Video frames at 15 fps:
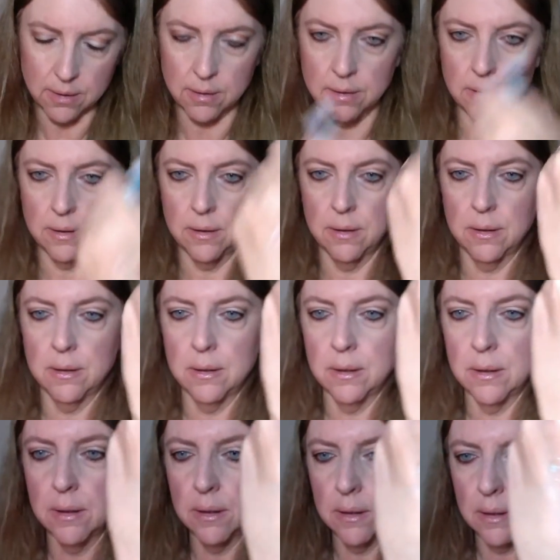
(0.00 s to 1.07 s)

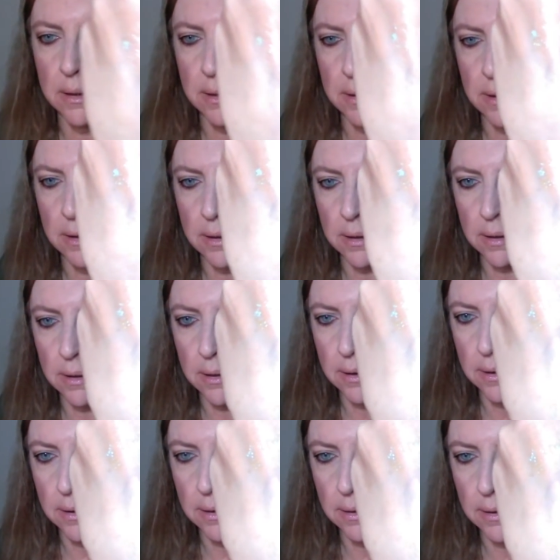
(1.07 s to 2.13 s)

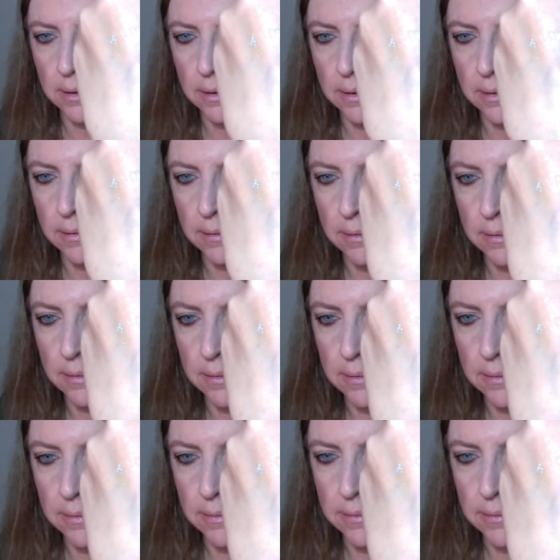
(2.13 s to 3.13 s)
[no speech]